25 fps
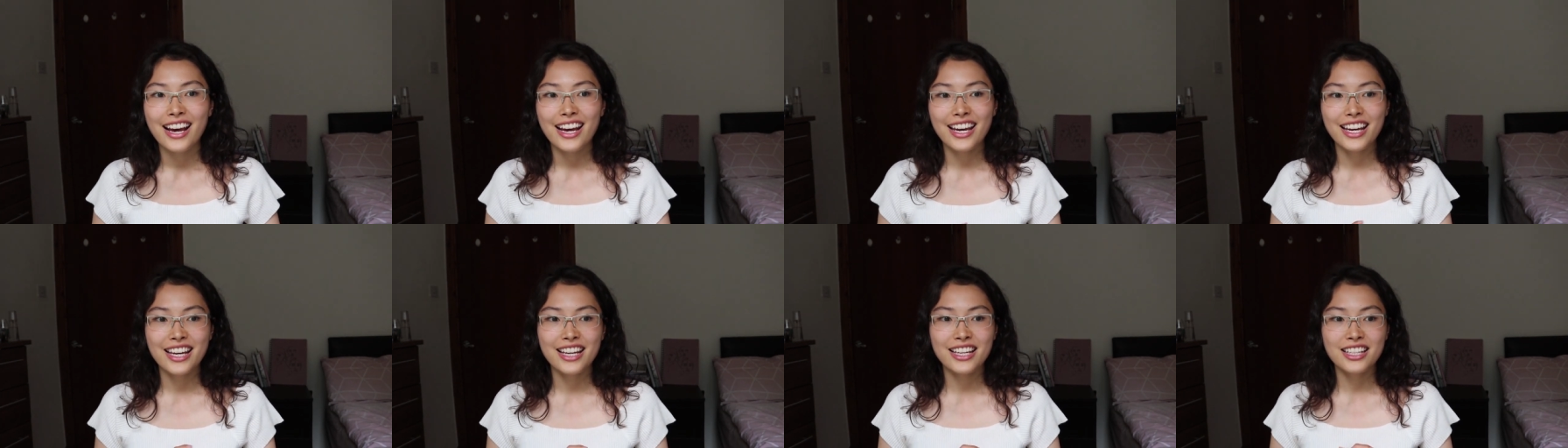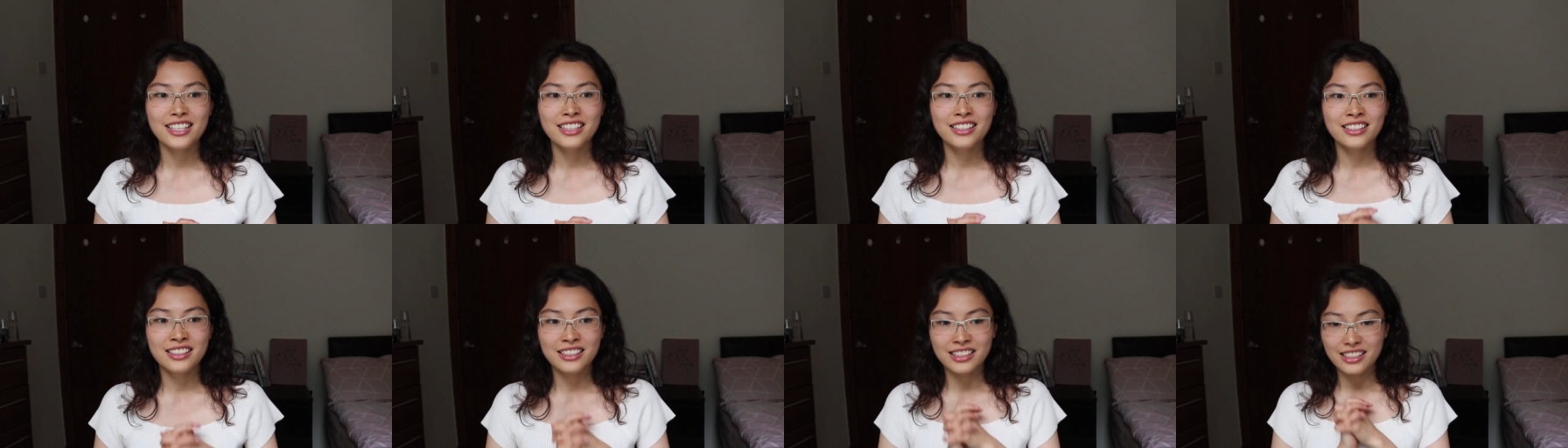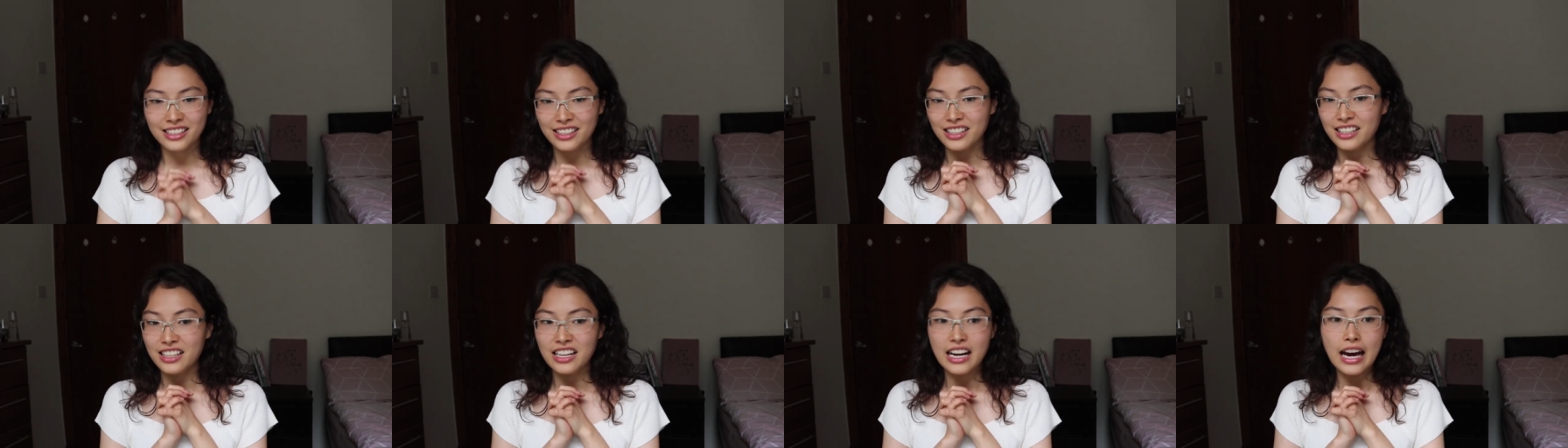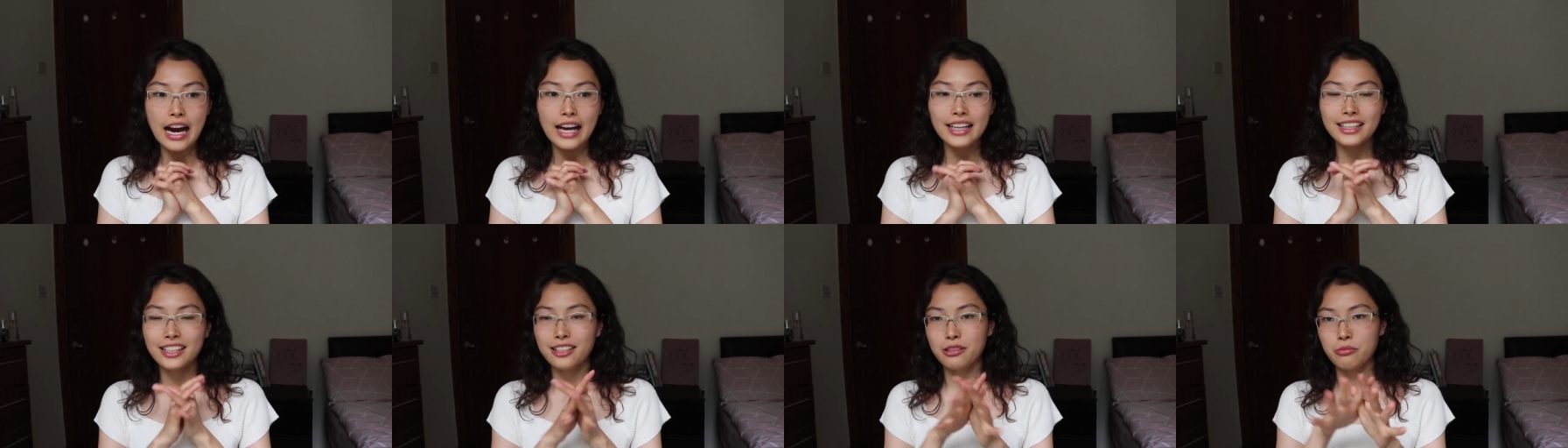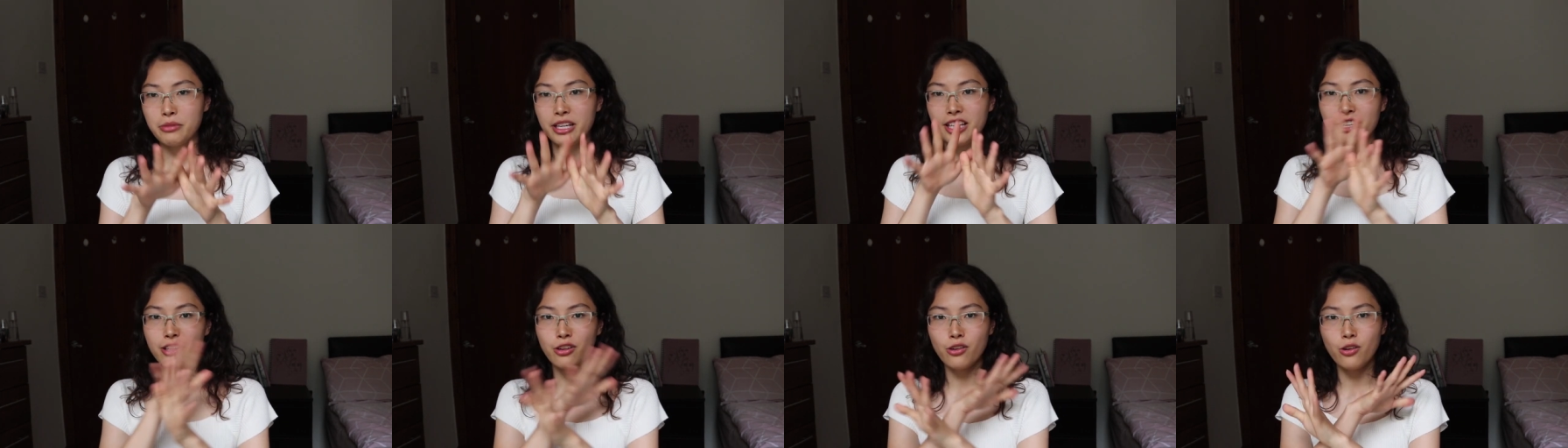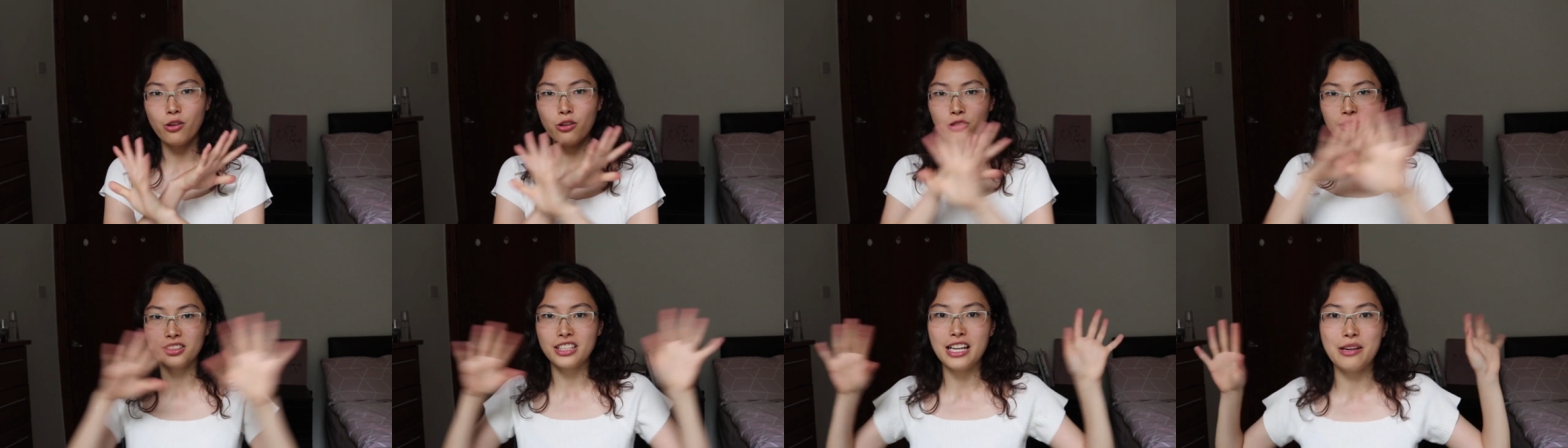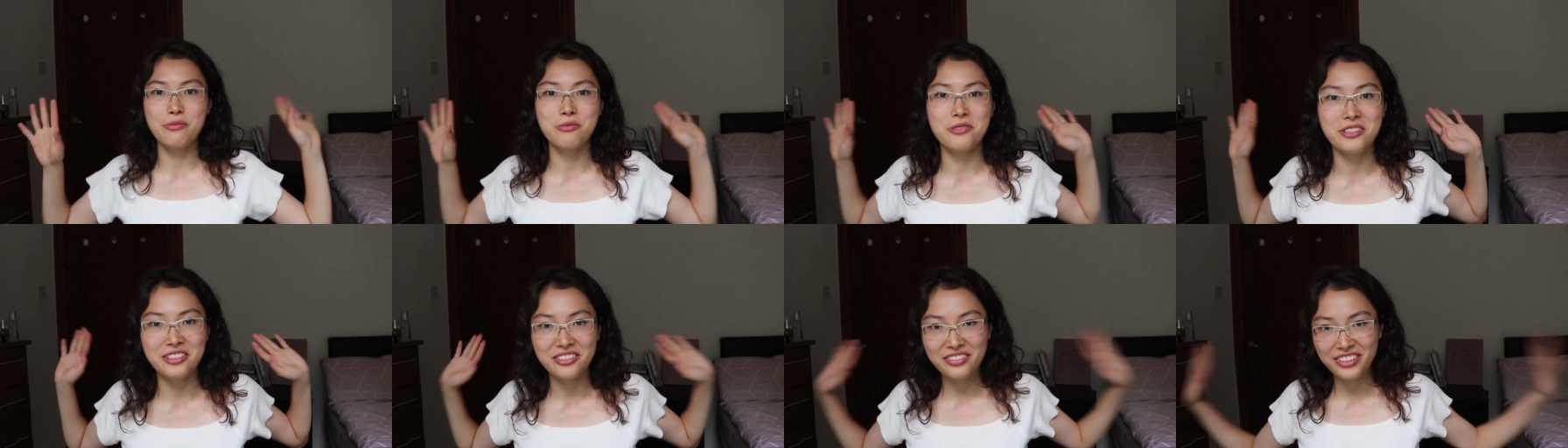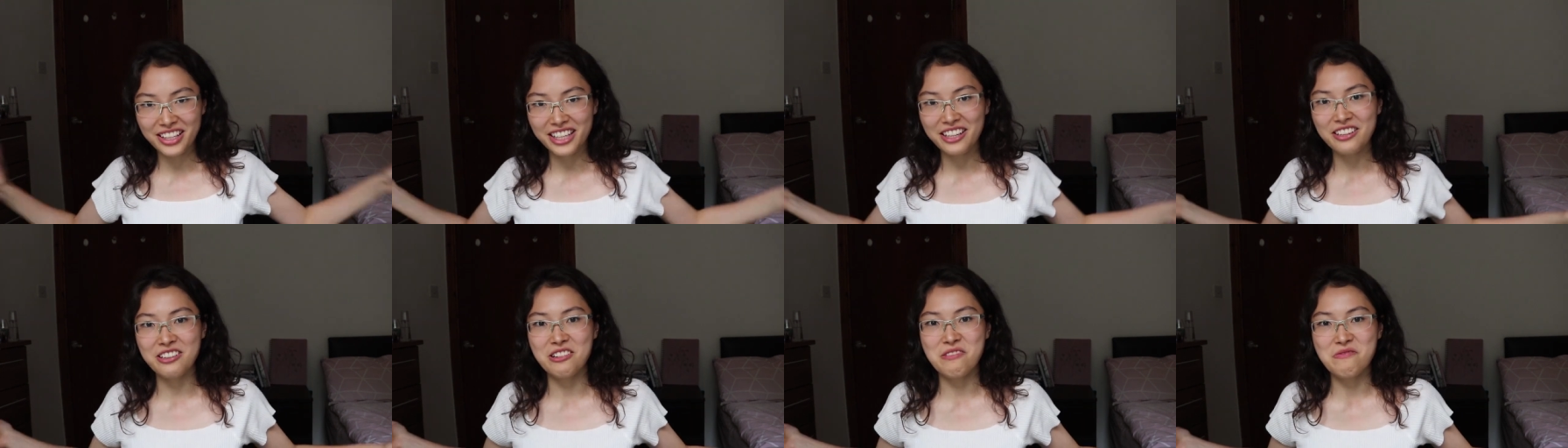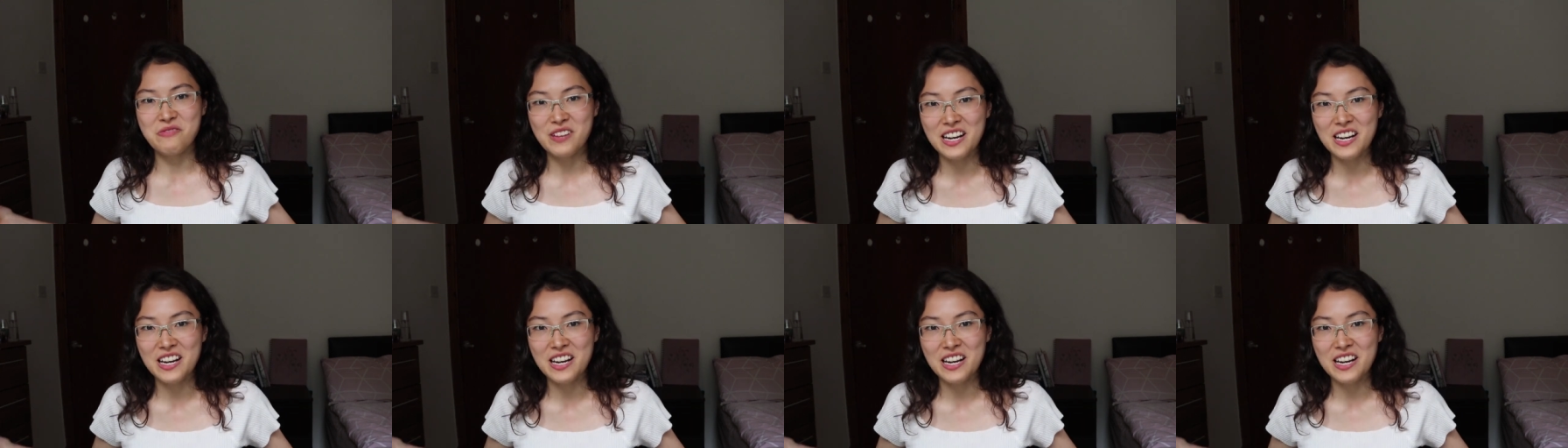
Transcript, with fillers: and uh, I can make a whole separate video